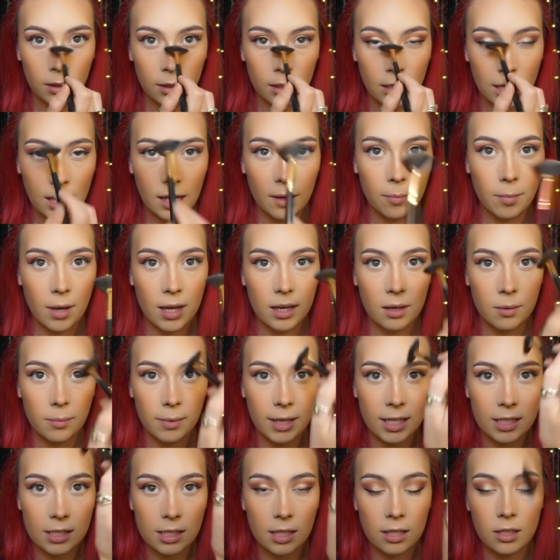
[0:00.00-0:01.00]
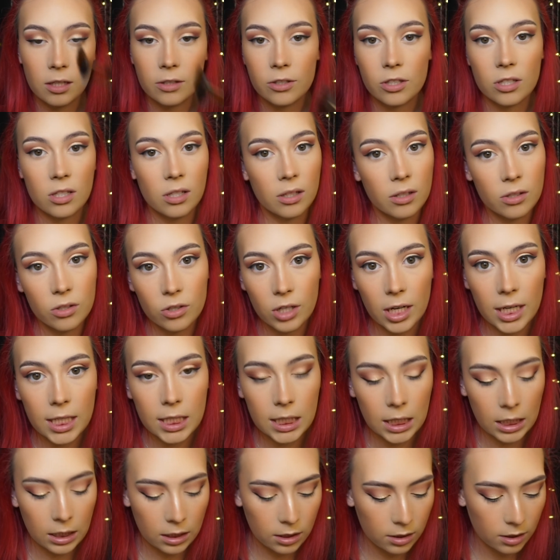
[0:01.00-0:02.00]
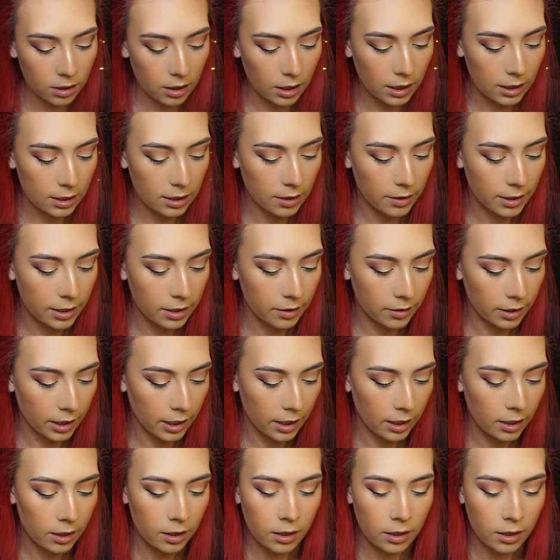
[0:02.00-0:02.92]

And it makes it just look straighter. So that's how I do it.